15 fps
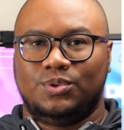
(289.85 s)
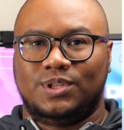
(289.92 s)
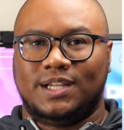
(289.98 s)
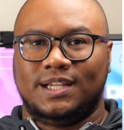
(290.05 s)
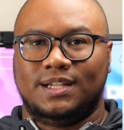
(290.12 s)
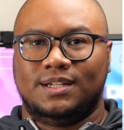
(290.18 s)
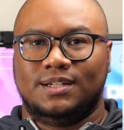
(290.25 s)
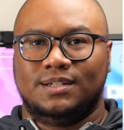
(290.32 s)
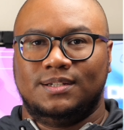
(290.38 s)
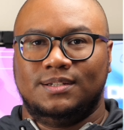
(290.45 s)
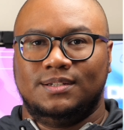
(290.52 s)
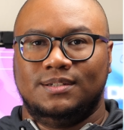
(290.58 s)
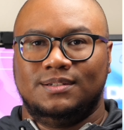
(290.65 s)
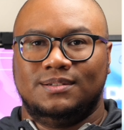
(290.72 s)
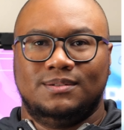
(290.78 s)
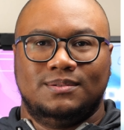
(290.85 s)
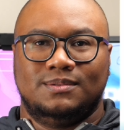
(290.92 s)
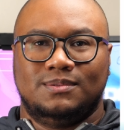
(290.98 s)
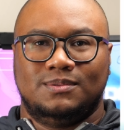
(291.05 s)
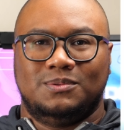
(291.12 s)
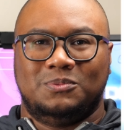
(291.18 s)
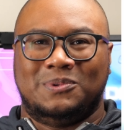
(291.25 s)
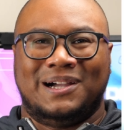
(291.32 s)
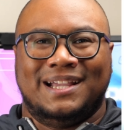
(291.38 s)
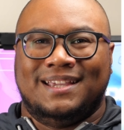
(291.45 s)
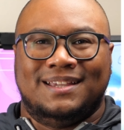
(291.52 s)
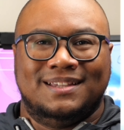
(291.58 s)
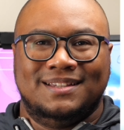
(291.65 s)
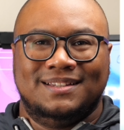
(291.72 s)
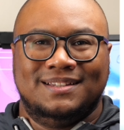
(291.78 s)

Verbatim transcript: Like, why